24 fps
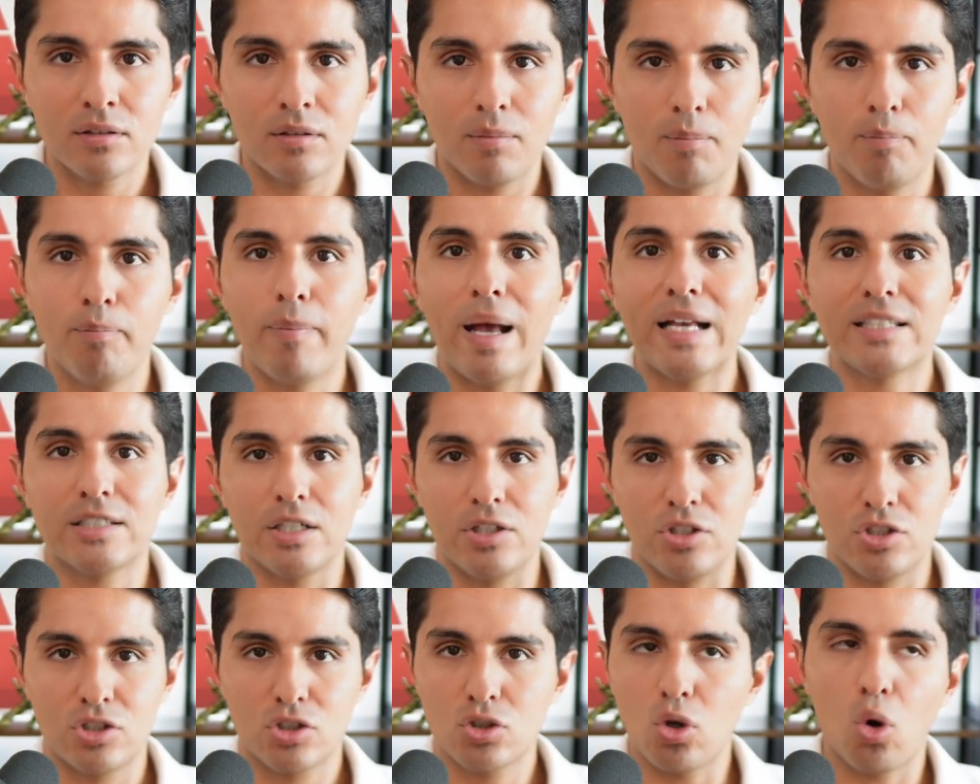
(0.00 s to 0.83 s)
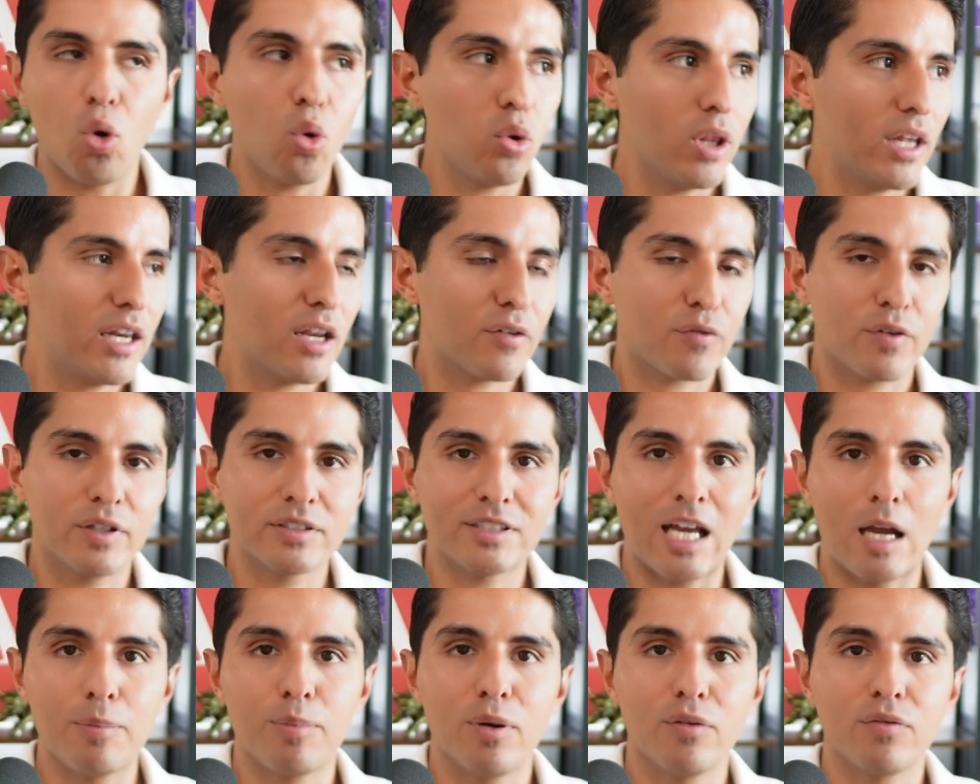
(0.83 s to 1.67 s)
message, totally different
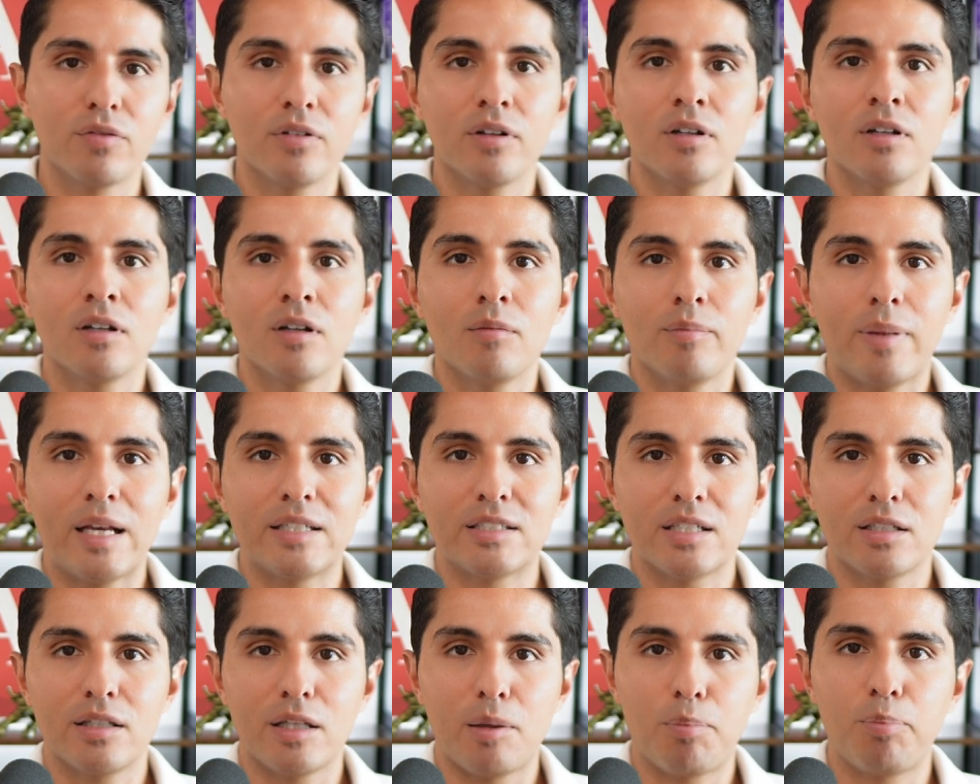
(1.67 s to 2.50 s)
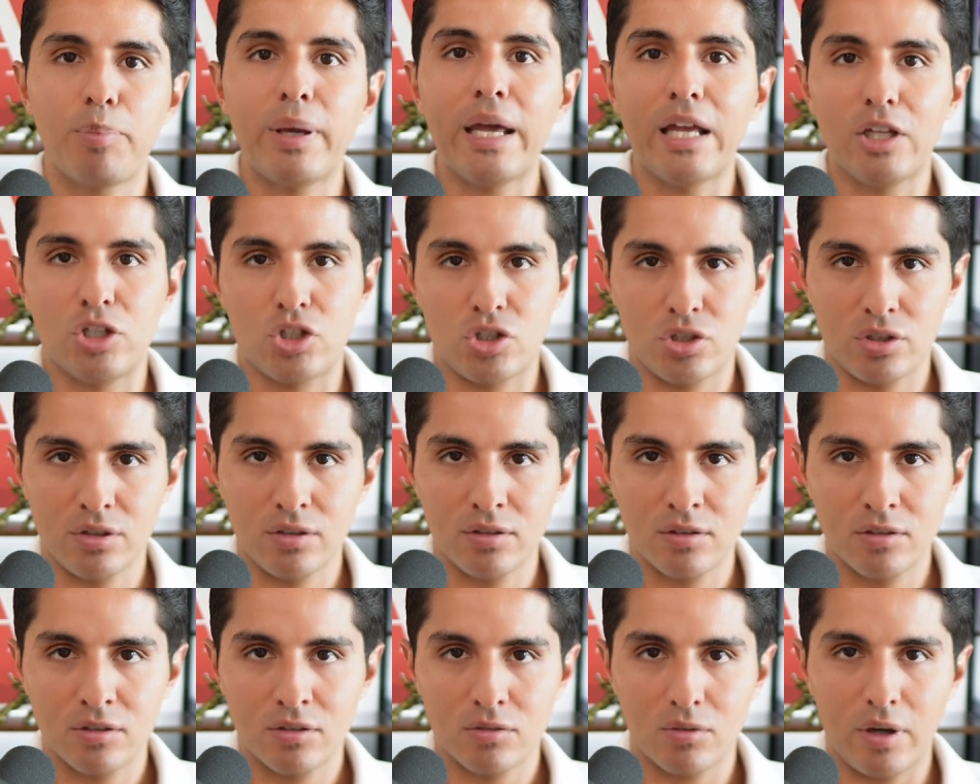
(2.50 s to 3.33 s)
type of basically pitch,
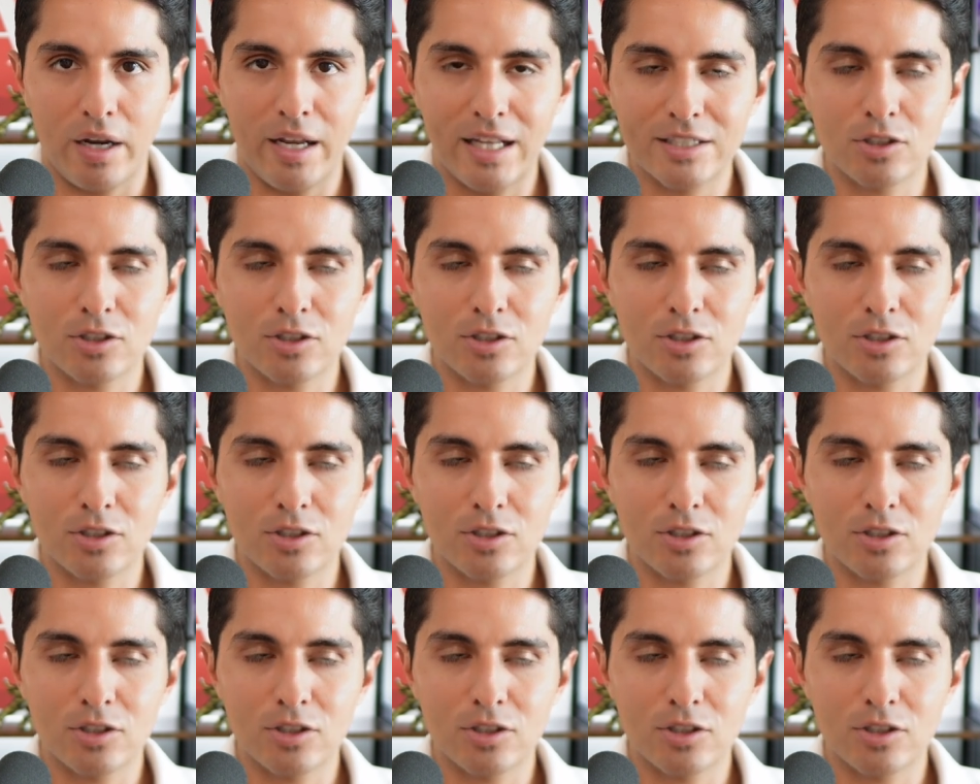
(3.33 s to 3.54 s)
right?